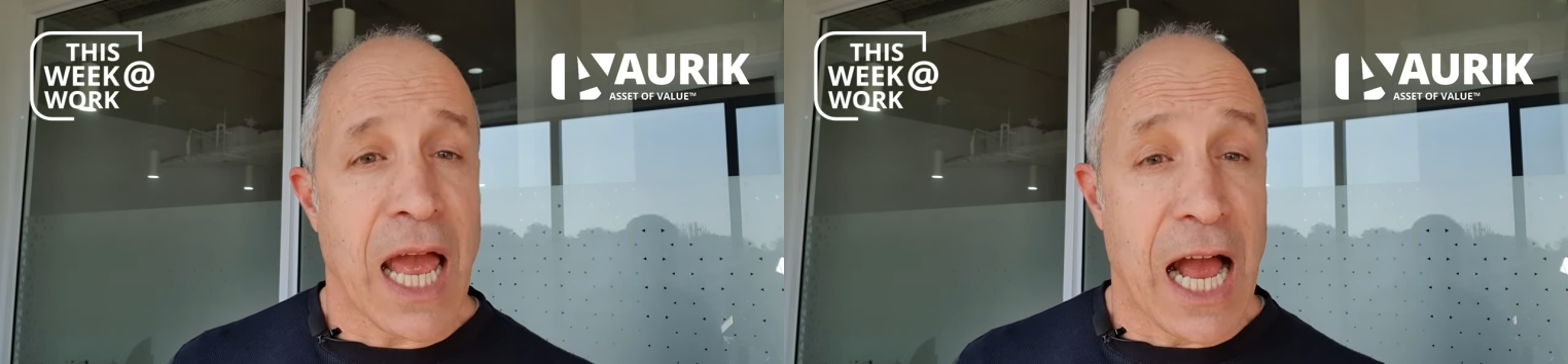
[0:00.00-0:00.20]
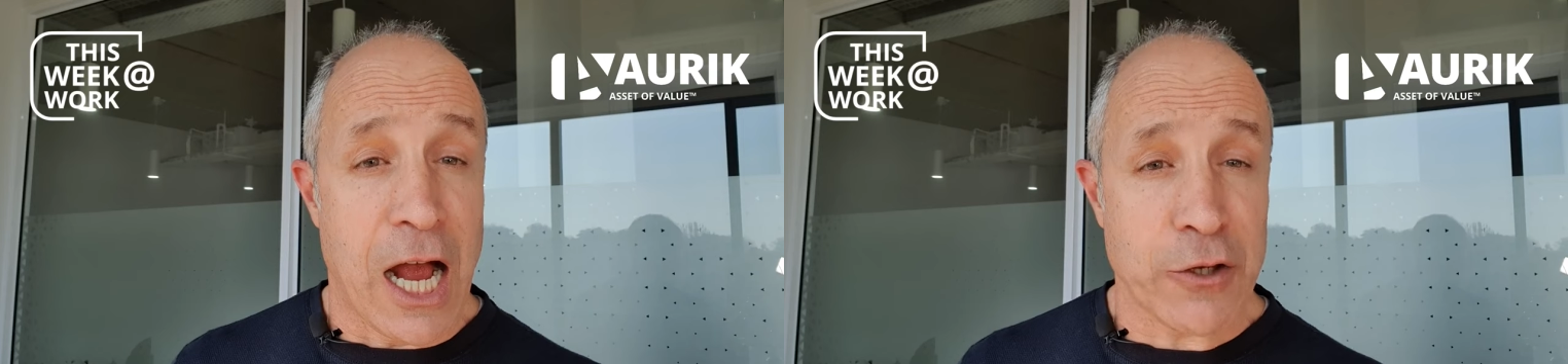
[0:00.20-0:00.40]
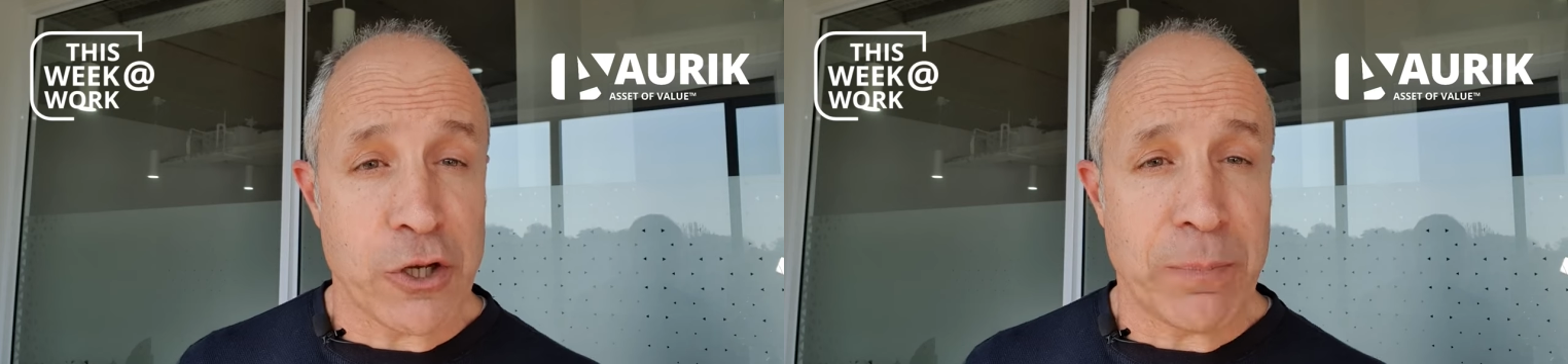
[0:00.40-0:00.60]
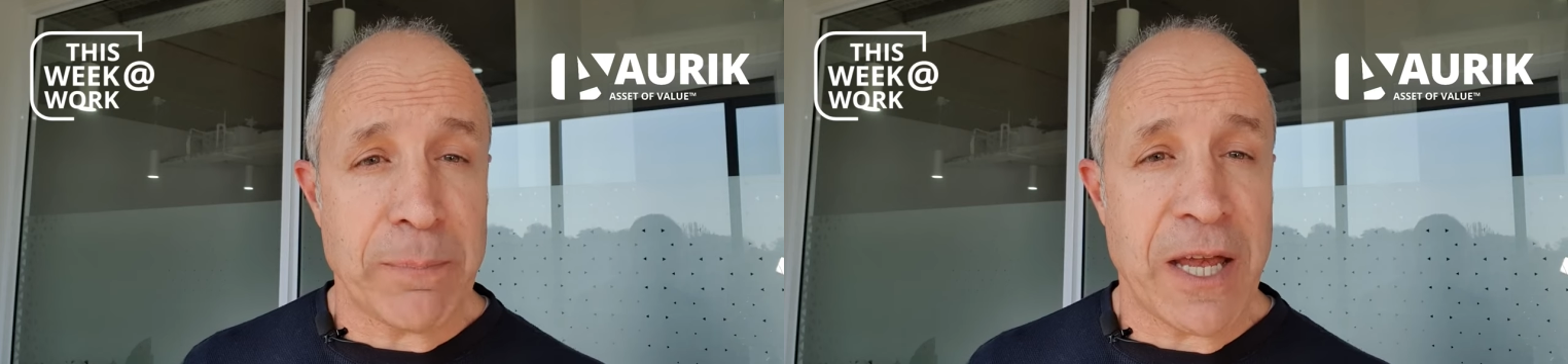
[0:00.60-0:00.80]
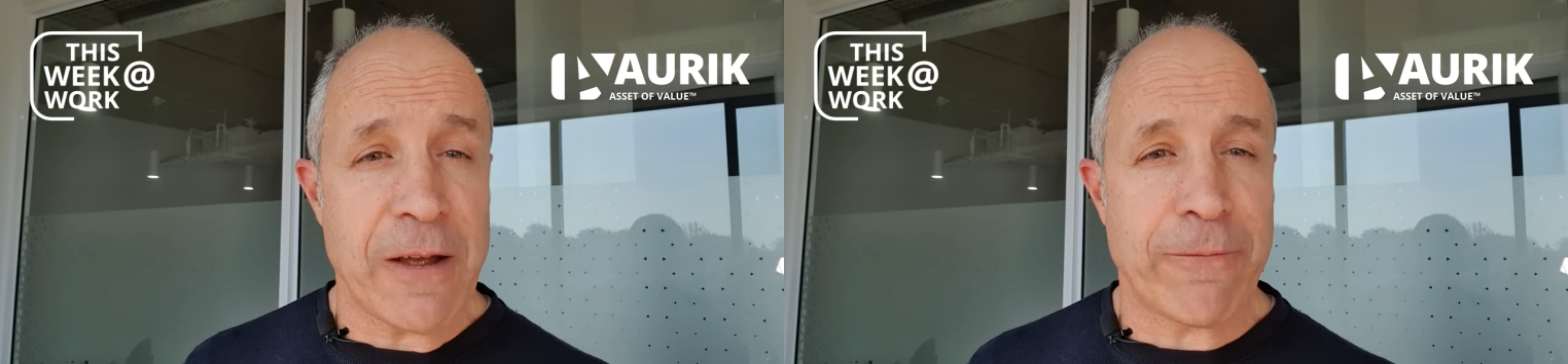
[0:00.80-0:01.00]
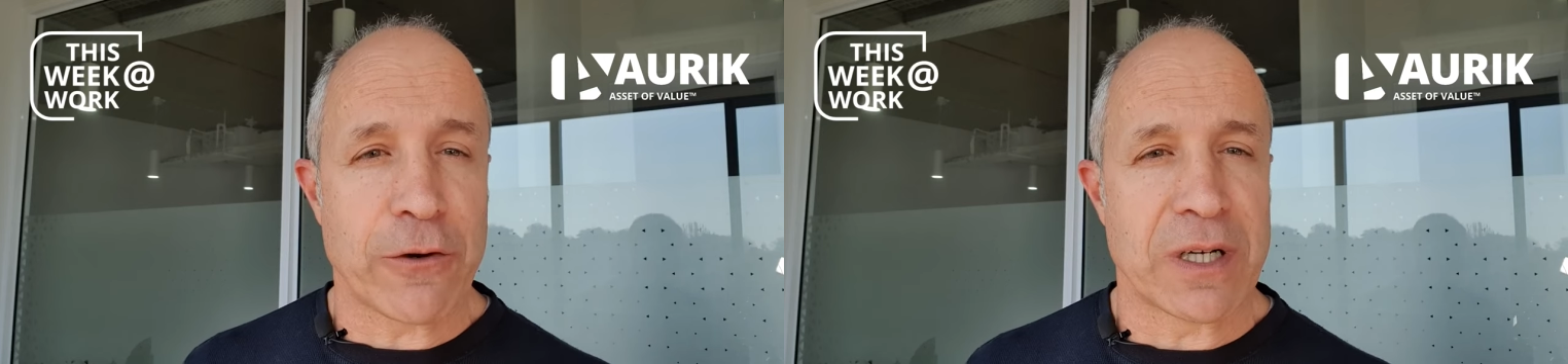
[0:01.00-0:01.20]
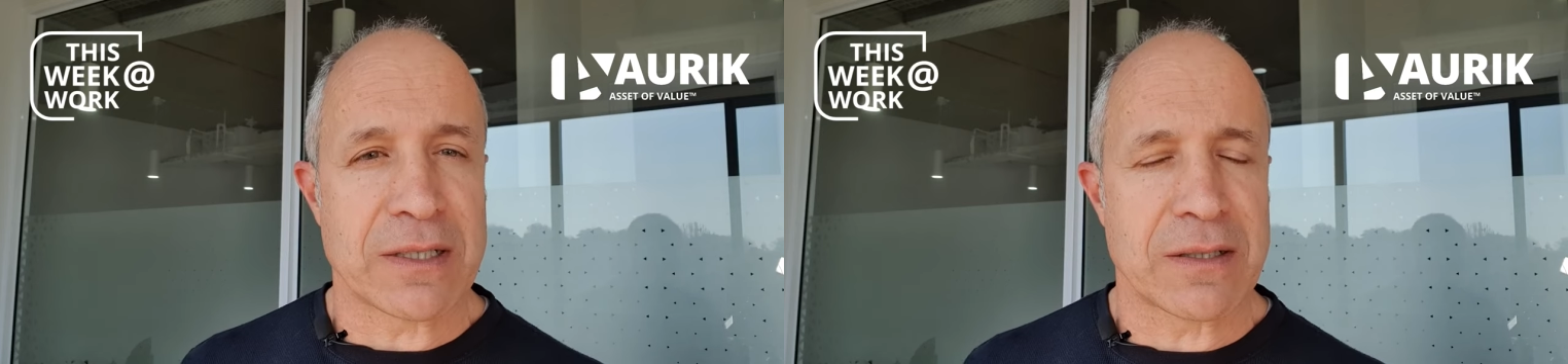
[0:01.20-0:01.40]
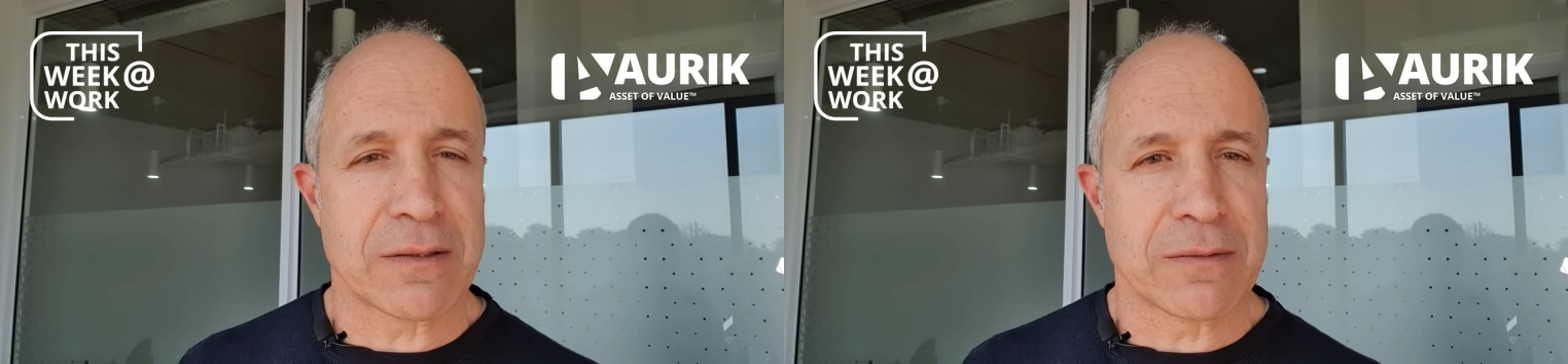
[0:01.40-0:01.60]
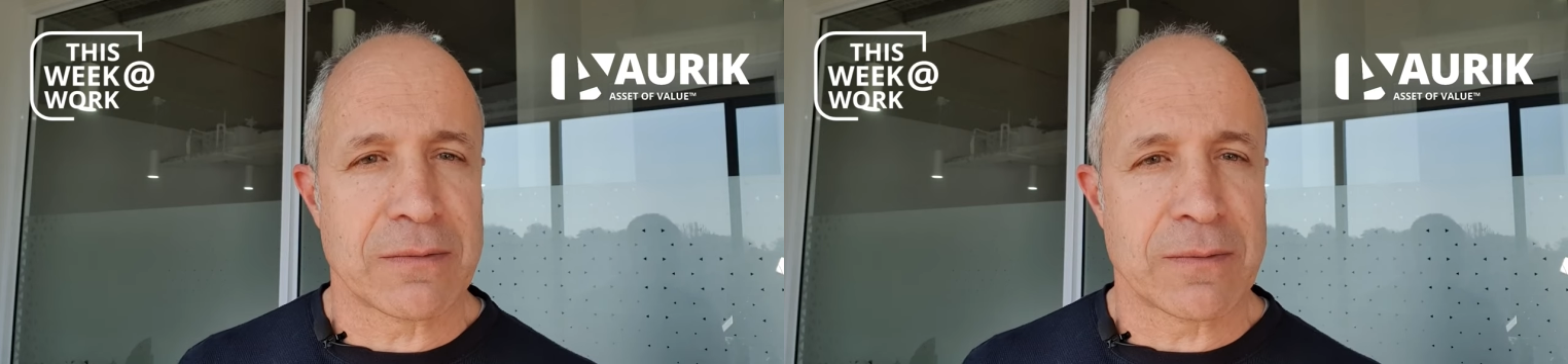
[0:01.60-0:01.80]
How do you prepare for it?